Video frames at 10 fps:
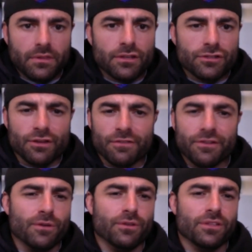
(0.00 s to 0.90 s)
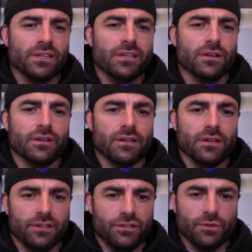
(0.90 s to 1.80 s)
So if you're only good
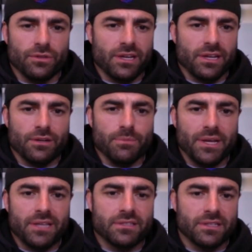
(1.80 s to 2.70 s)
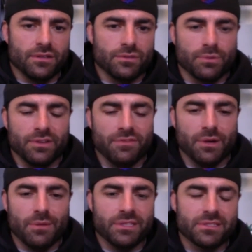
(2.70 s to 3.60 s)
and you're only at your best in those brief
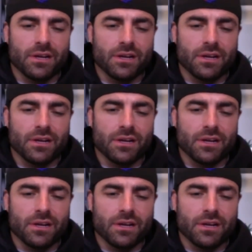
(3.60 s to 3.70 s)
moments,